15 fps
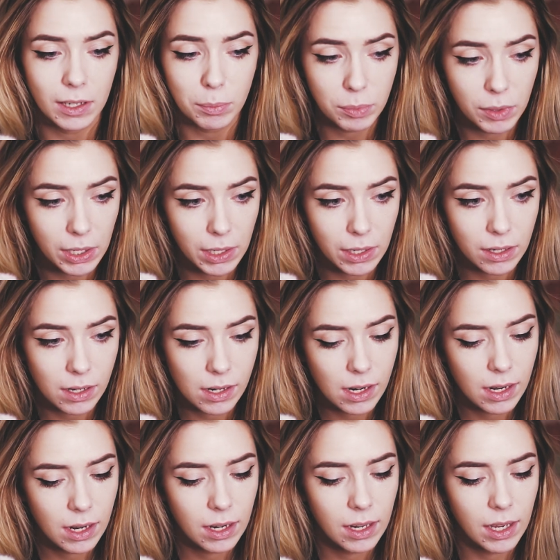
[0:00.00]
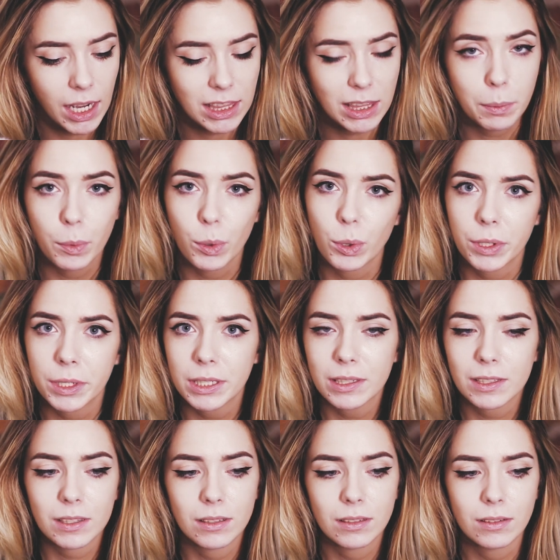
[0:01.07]
is up there at the
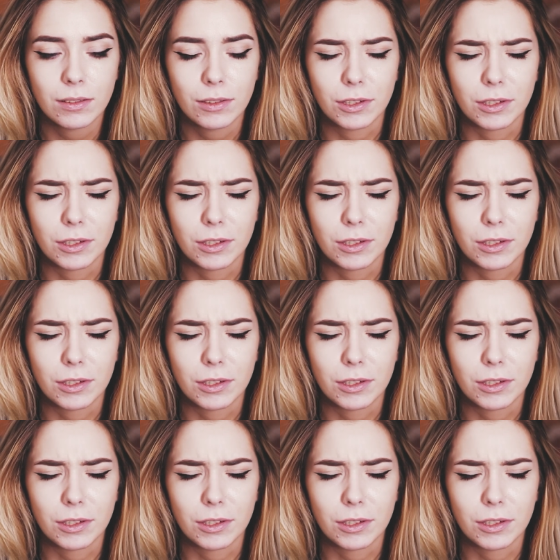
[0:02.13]
moment,